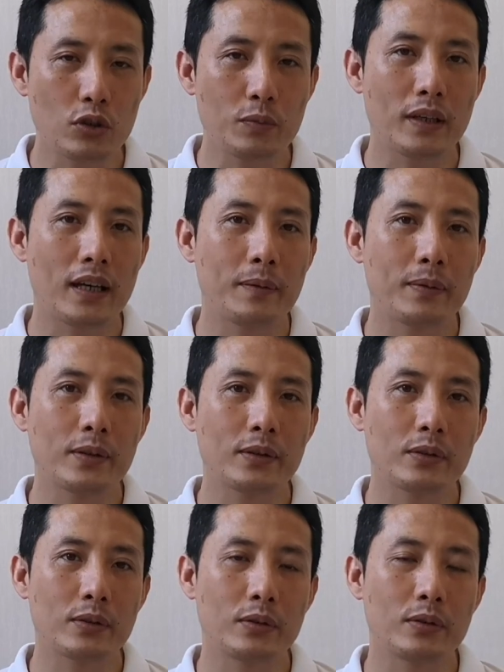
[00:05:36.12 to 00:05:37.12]
should be able
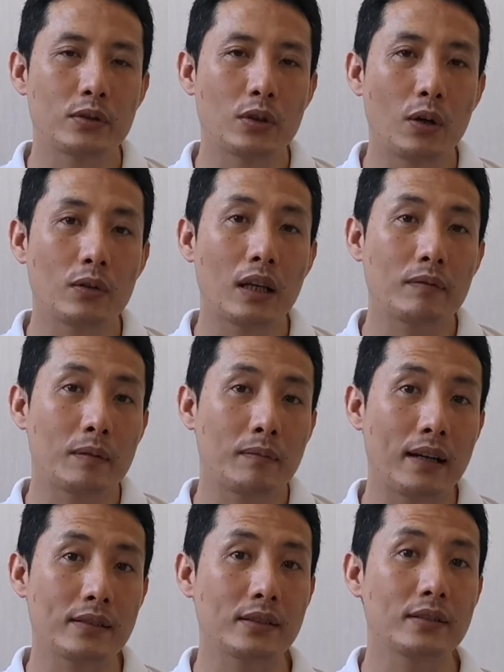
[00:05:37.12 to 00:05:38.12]
to tone up the
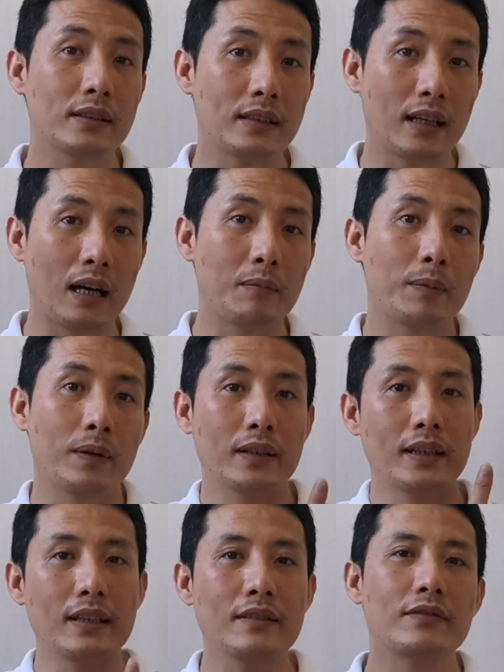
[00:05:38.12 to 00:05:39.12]
muscle in the upper
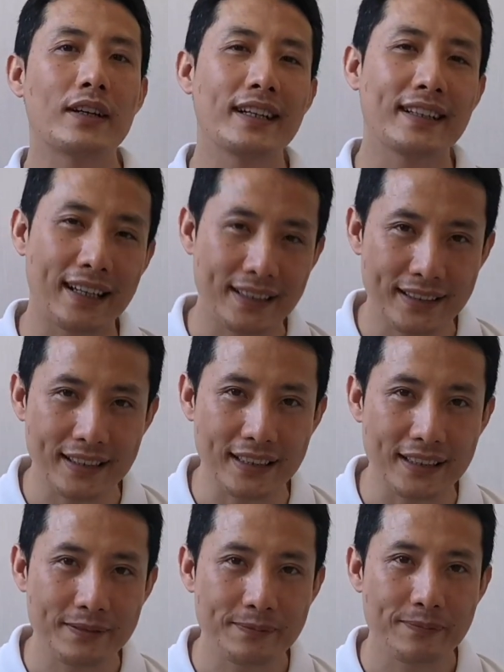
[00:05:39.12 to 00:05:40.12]
body very
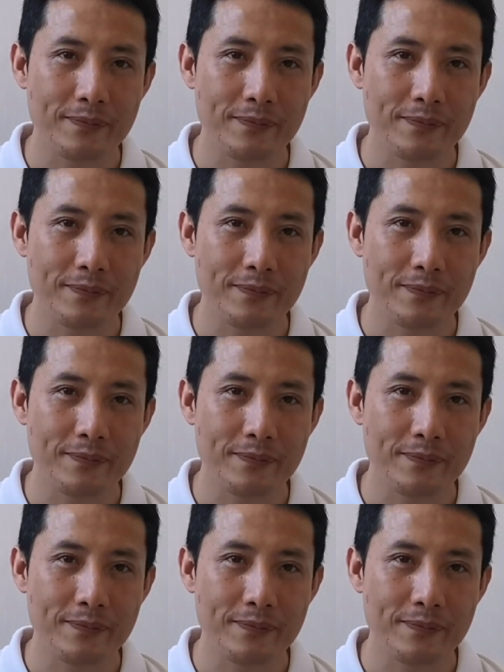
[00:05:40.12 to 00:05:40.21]
nicely.